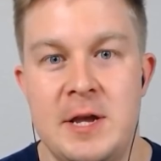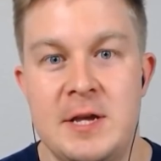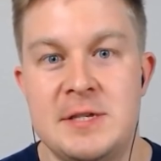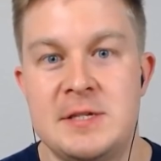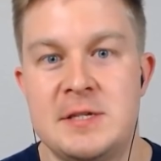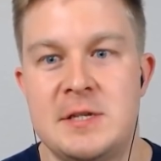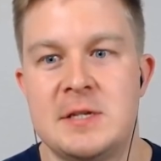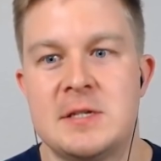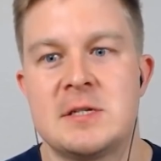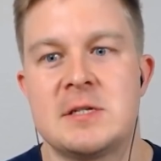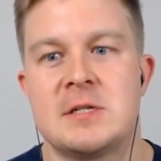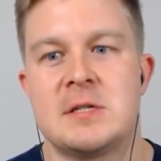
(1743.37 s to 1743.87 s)

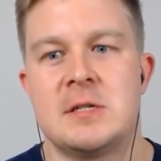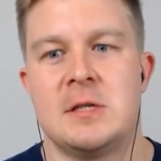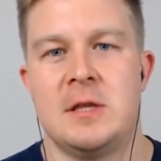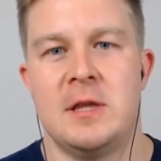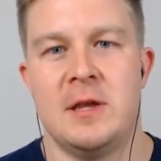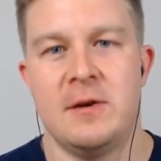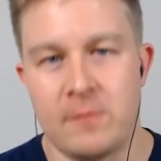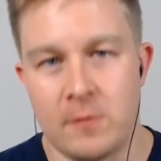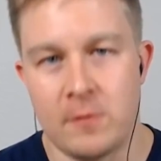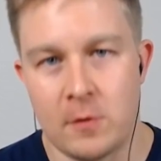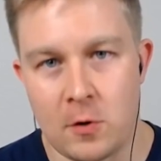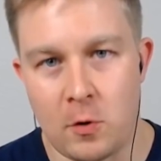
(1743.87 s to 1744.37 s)
is the
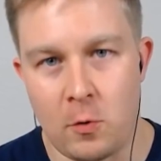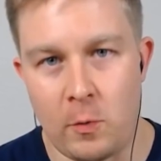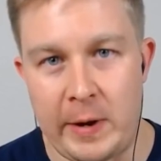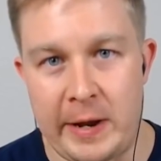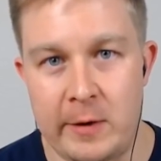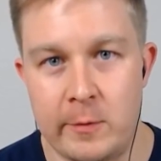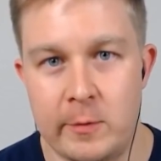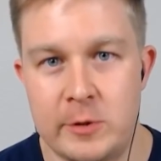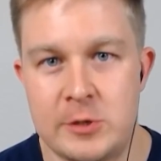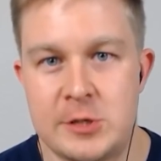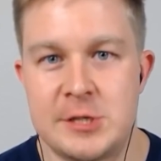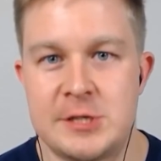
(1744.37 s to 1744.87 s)
Sliver
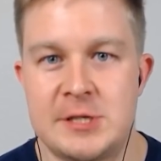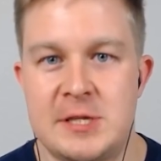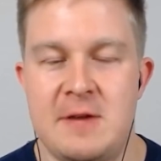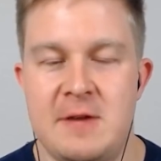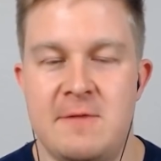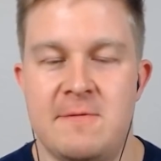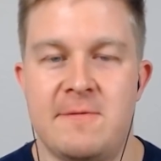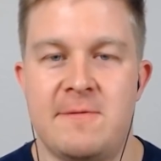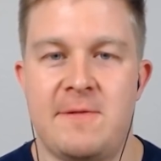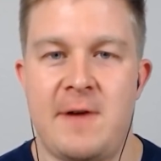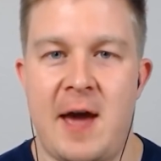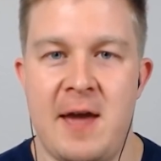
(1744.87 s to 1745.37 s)
Queen, which is
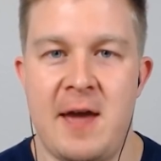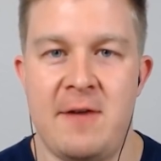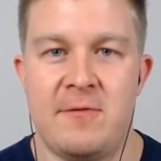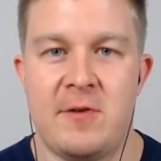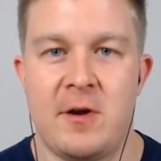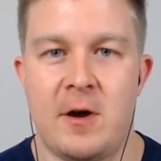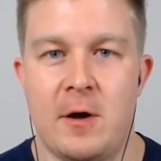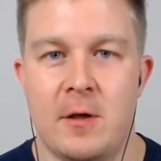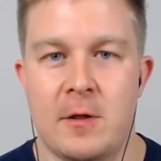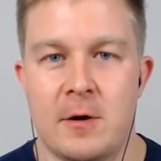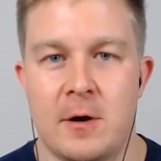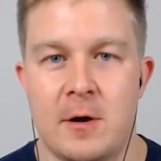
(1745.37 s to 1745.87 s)
the
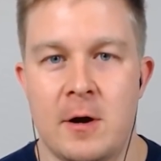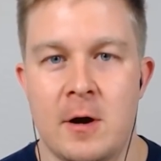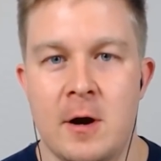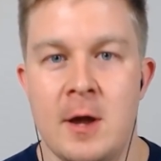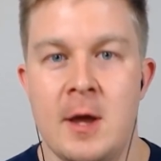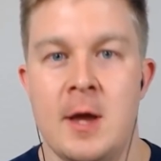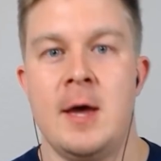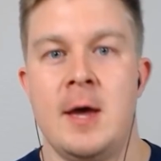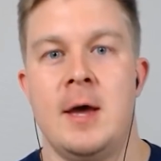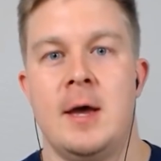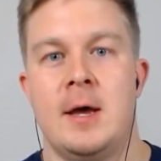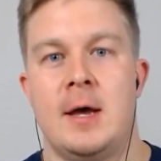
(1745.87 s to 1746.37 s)

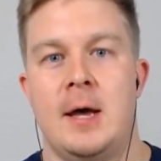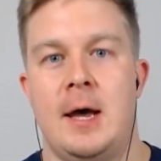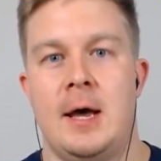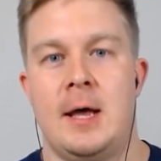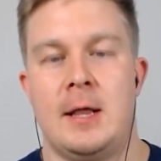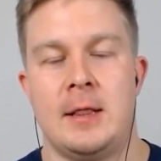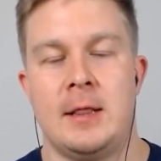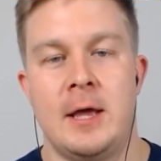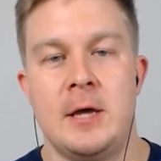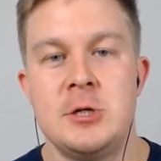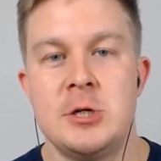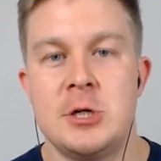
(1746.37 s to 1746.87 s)
5-color
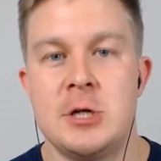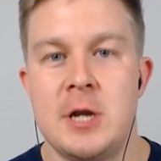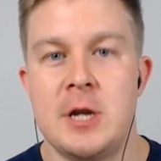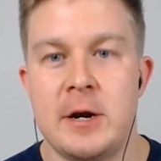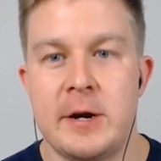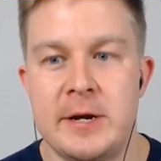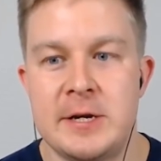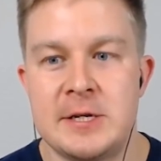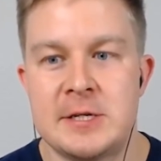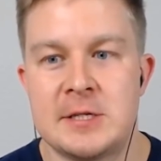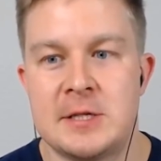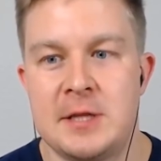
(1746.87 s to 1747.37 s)

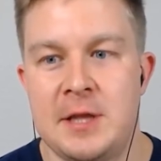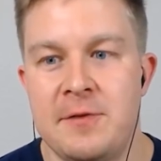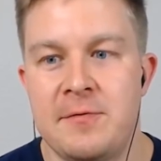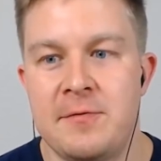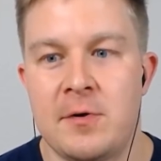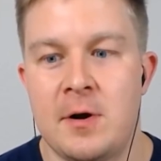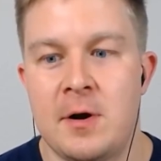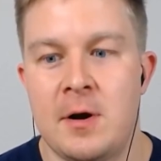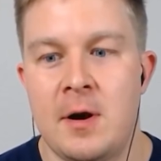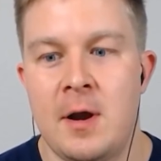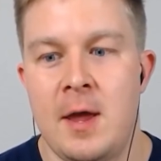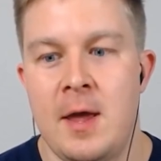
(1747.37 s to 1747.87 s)
legendary
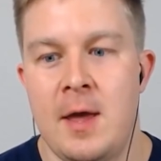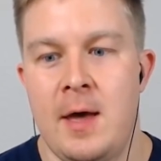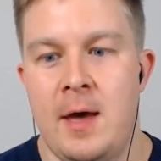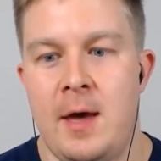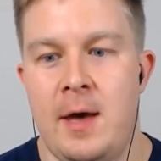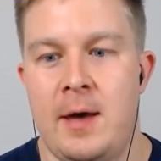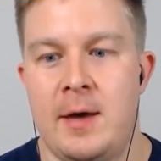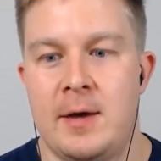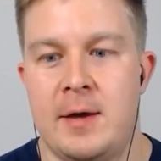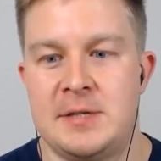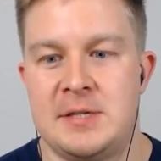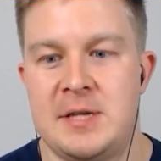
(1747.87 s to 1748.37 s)
Sliver
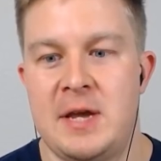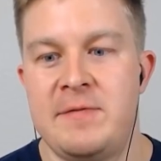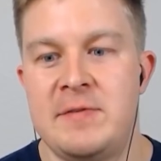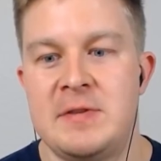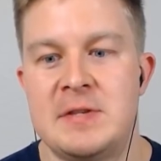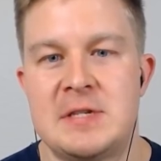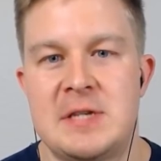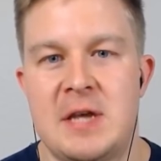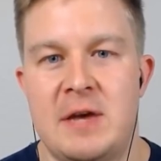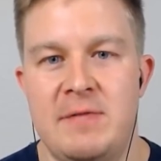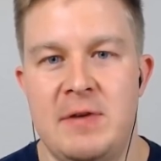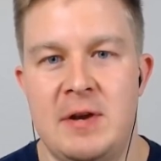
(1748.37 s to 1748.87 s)

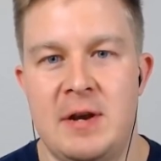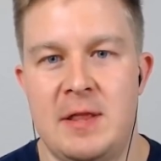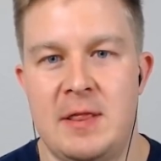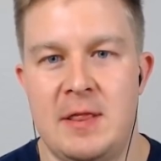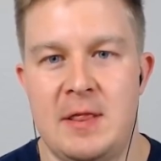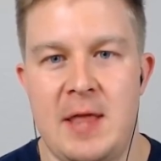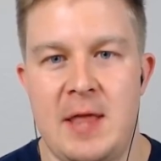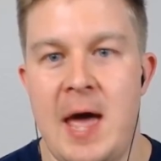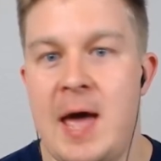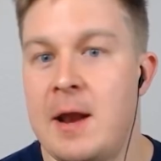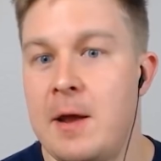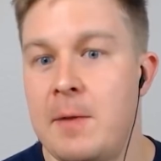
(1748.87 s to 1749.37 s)
7/7,
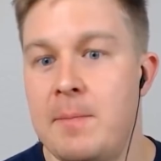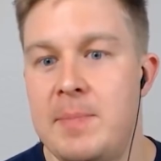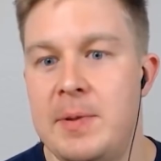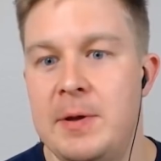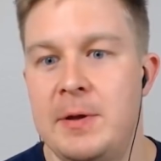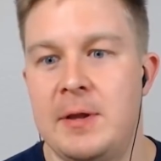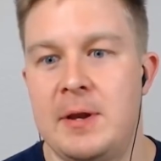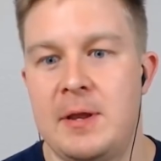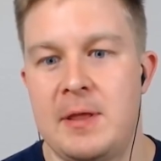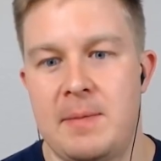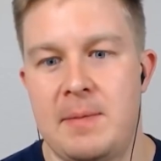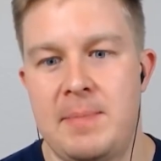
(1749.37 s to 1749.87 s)
and that
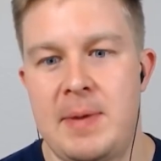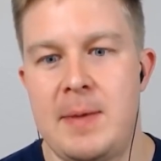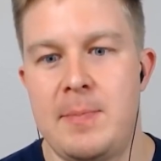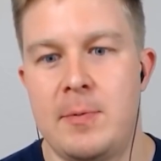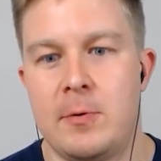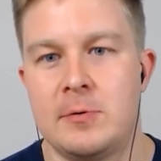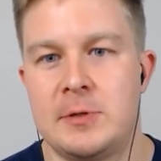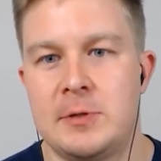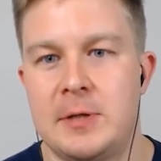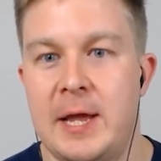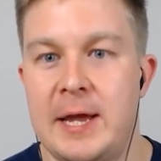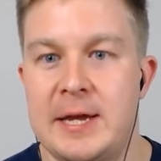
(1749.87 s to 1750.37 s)
ability that
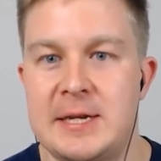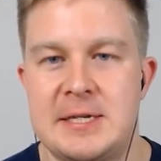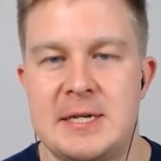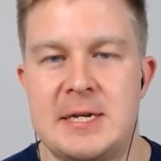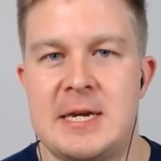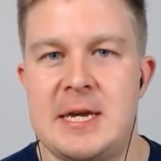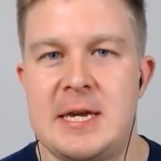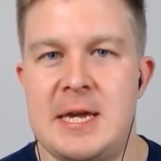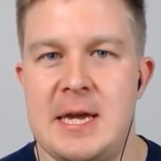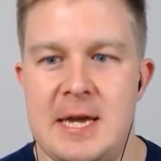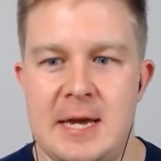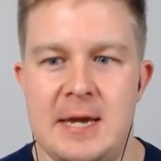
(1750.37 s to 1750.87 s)
people like to
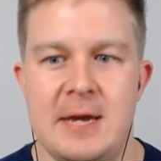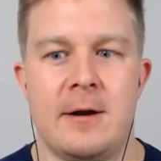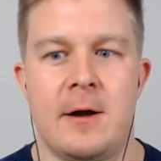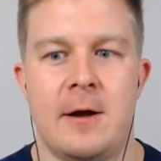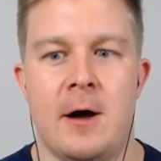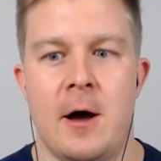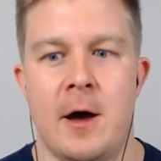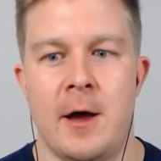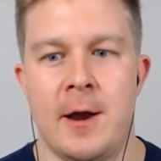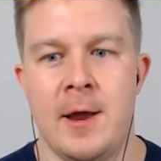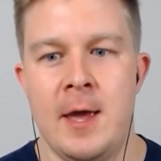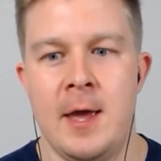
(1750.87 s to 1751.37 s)
key in
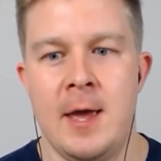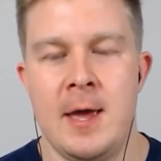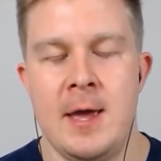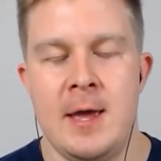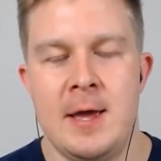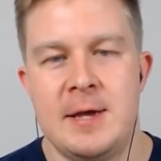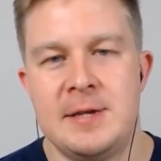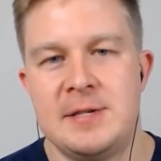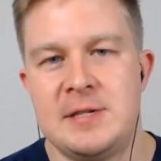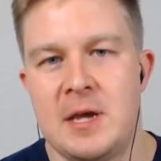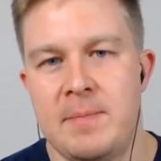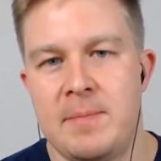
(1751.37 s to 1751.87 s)
on
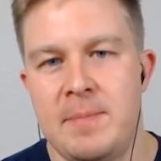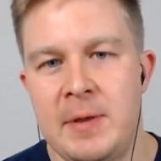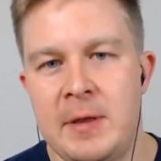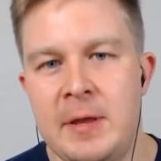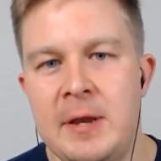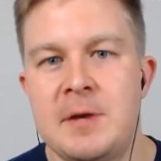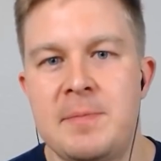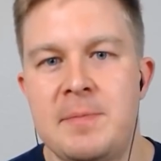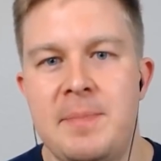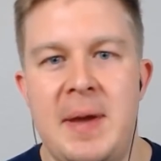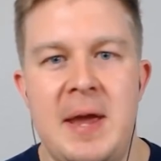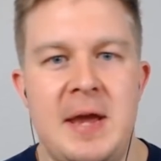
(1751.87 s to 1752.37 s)
is the
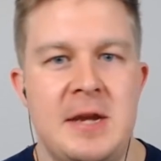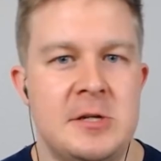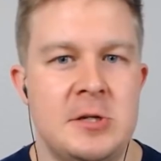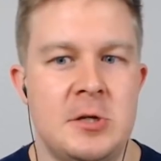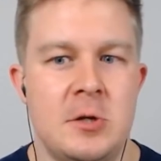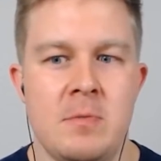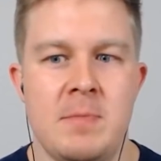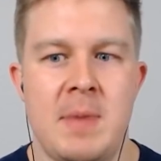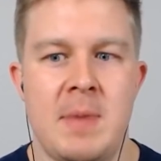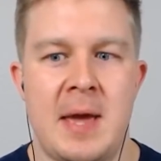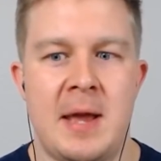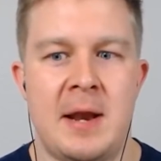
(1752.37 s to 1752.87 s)
ability to pay
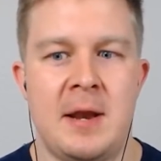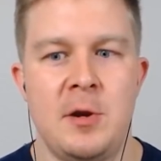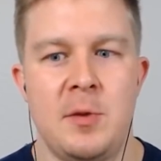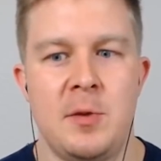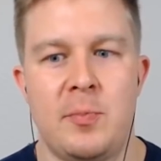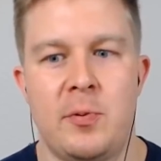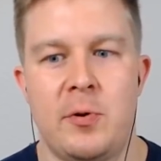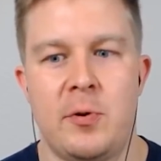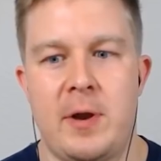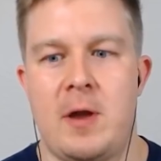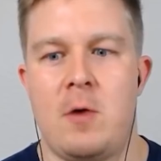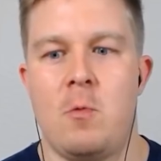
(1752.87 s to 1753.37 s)
2 mana and
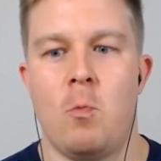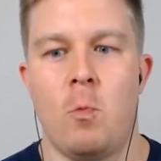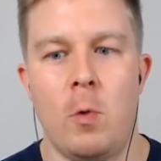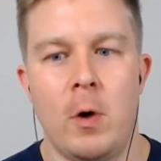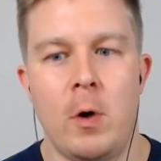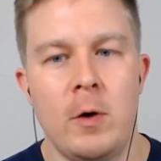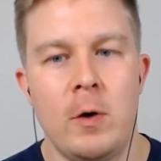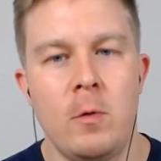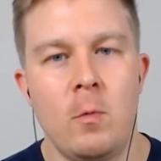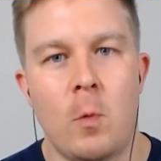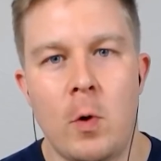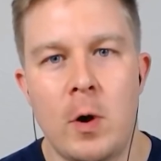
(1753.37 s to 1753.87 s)
you put a
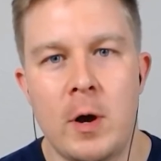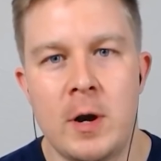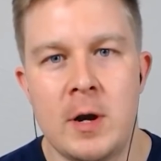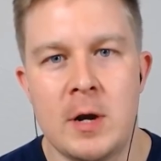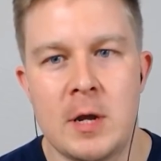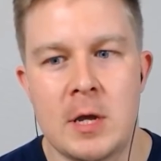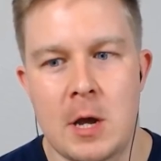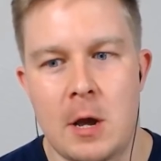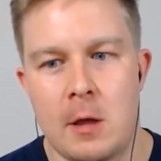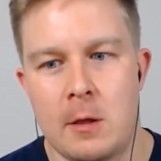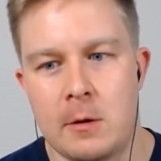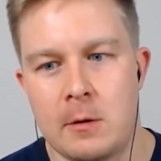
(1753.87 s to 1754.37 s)

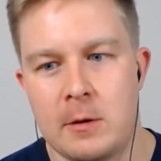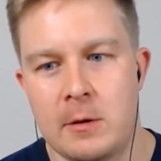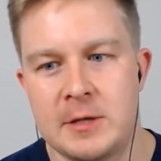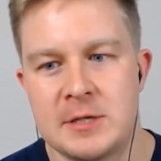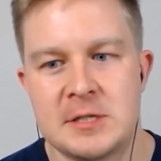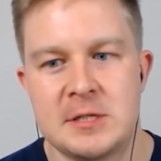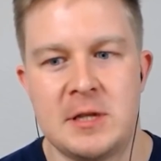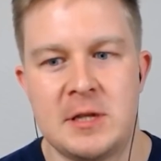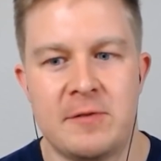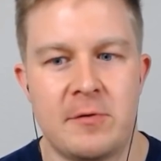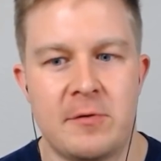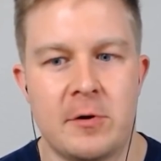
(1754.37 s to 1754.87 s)
1/1
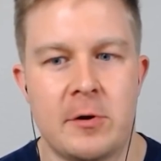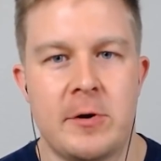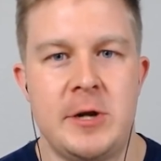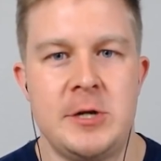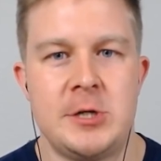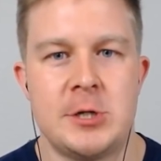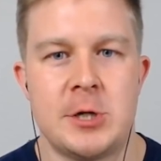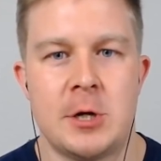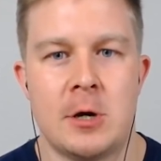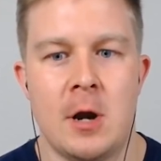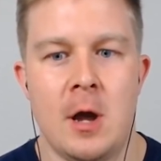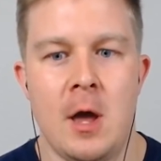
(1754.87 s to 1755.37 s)
colorless Sliver
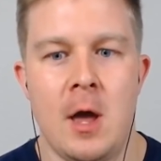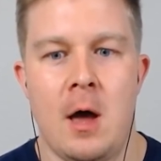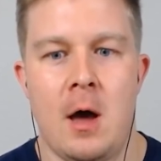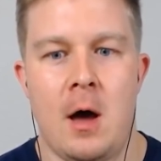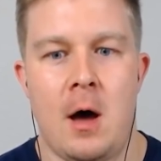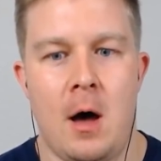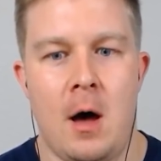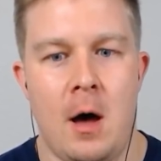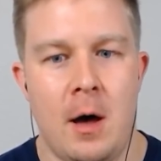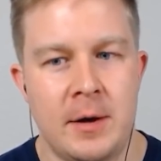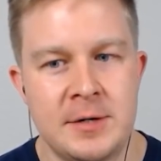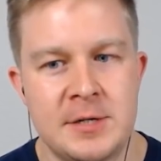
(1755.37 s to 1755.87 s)
creature
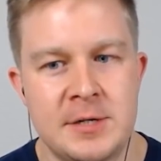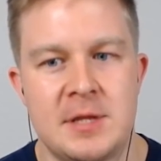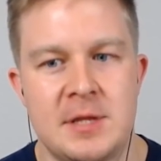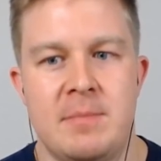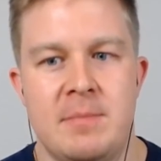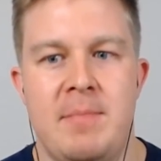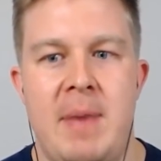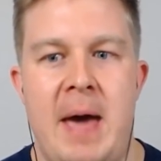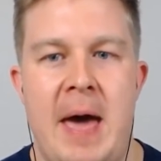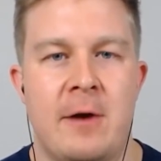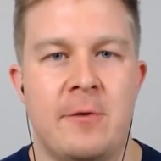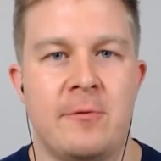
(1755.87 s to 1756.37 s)
onto the
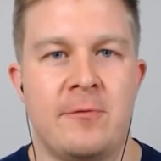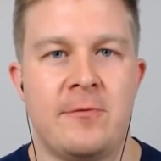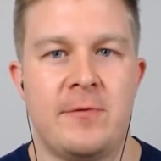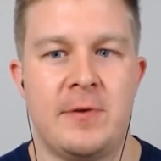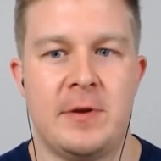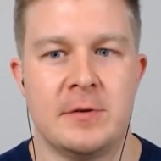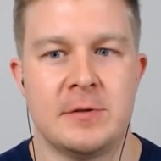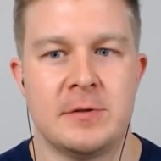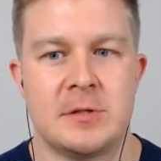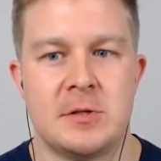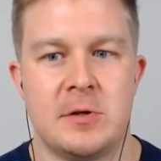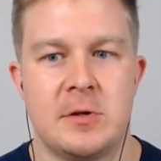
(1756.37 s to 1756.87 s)

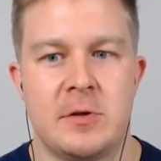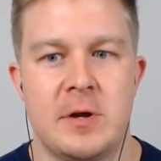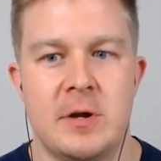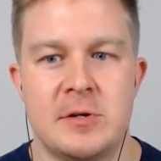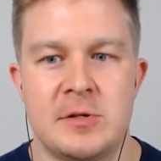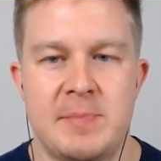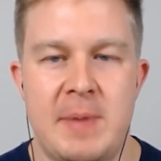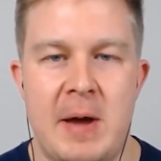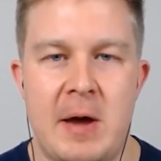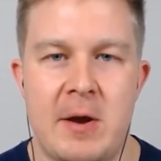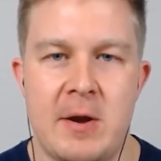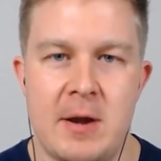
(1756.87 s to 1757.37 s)
battlefield. So
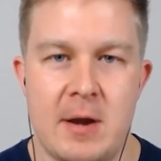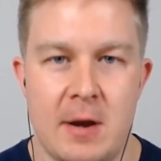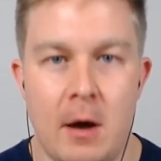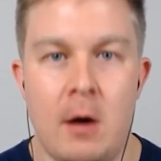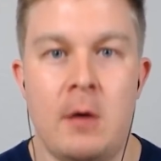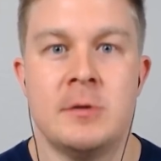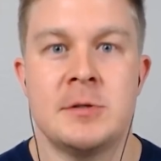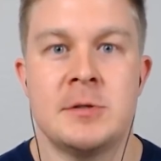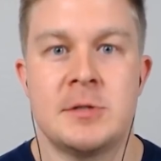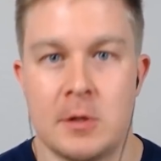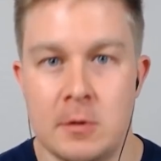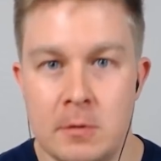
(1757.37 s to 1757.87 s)
there's about
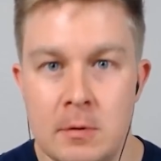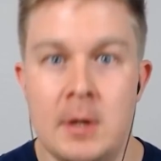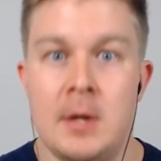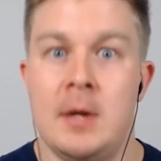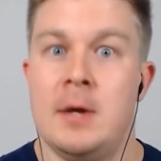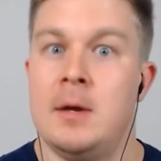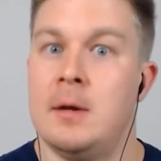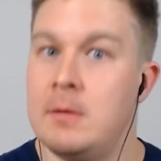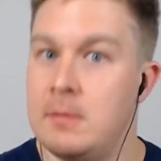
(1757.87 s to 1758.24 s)
also